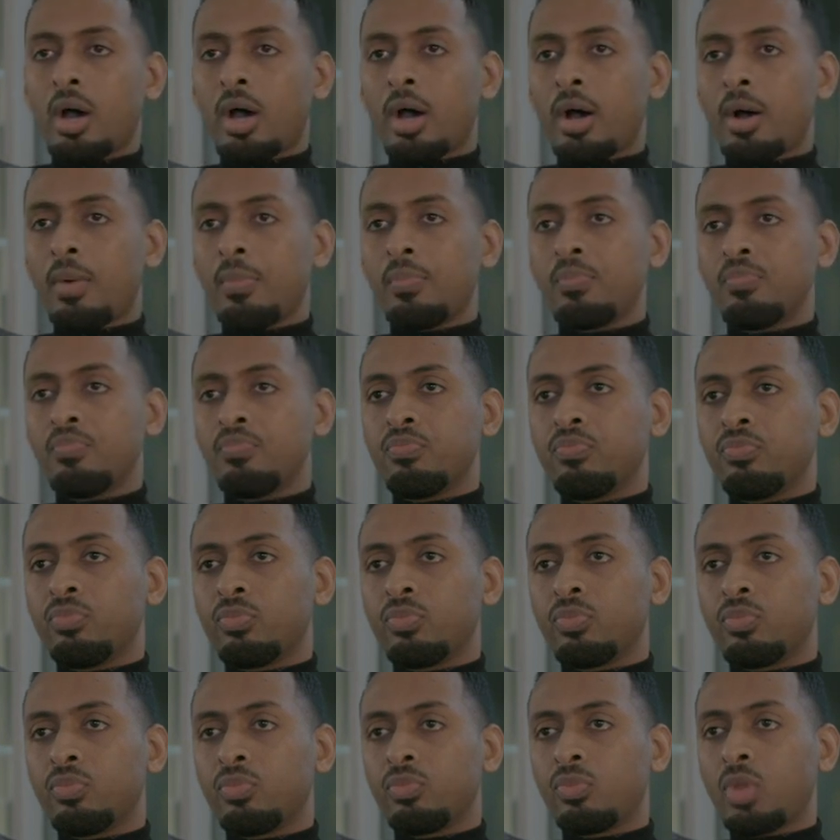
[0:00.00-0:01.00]
I
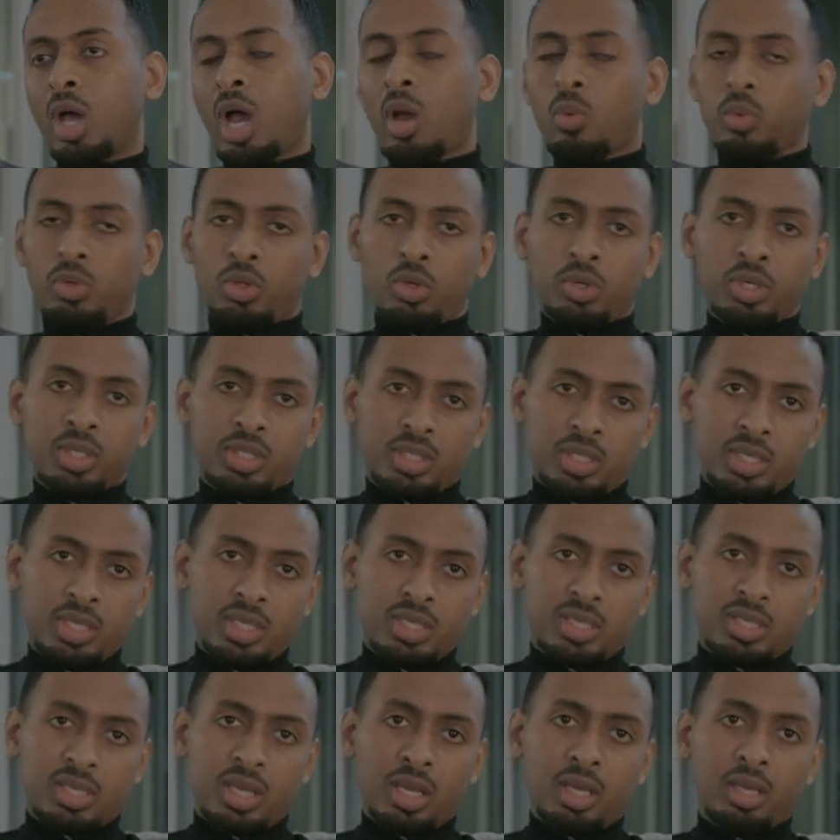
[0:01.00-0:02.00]
would
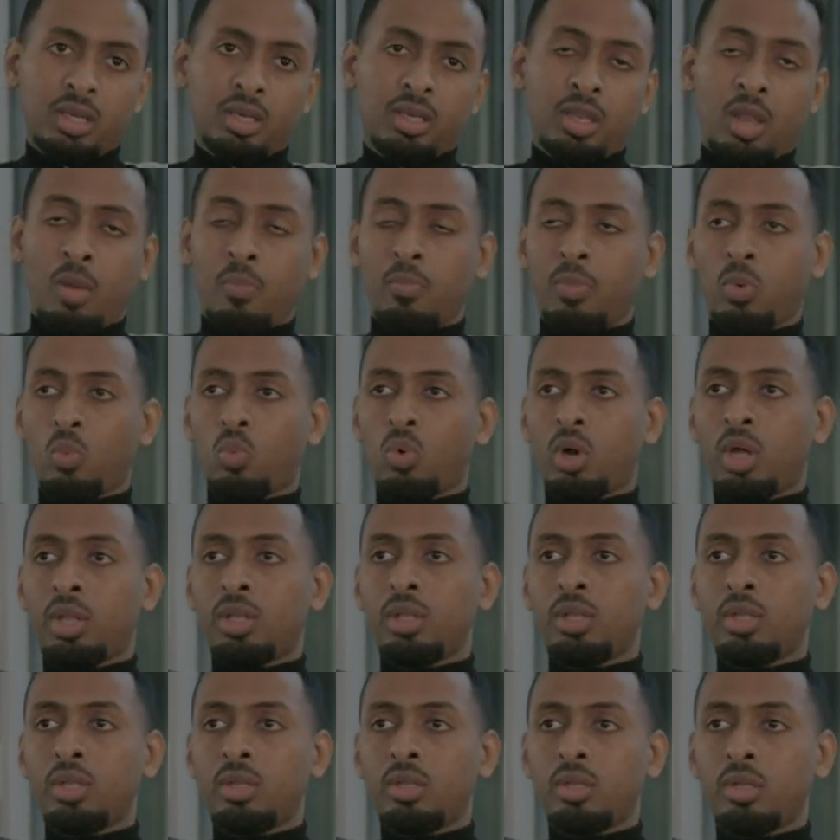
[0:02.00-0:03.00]
honestly say, number
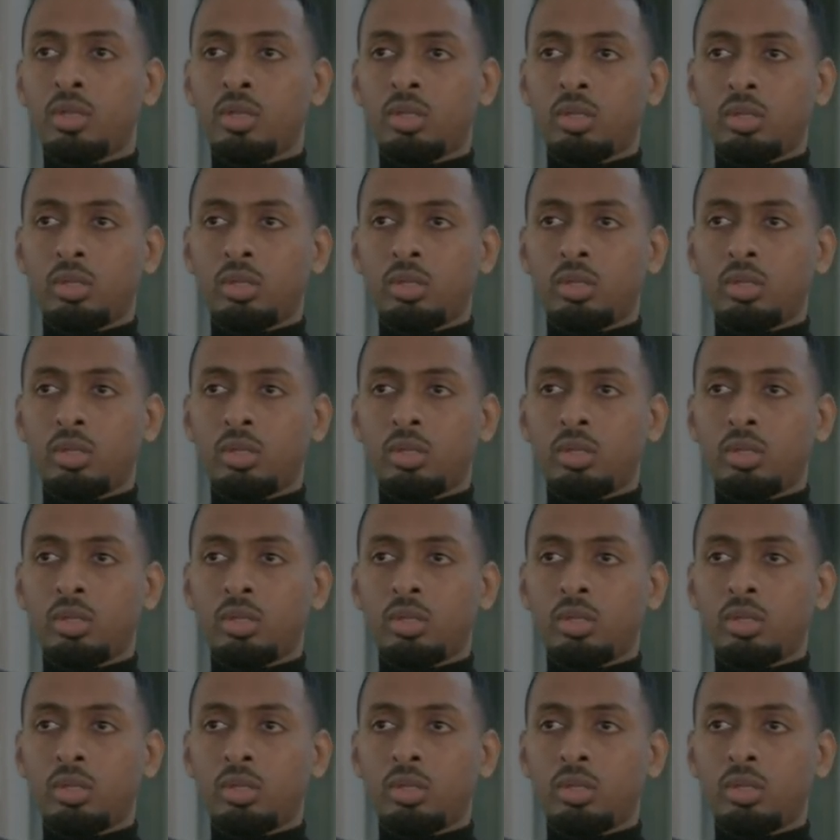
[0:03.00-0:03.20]
one,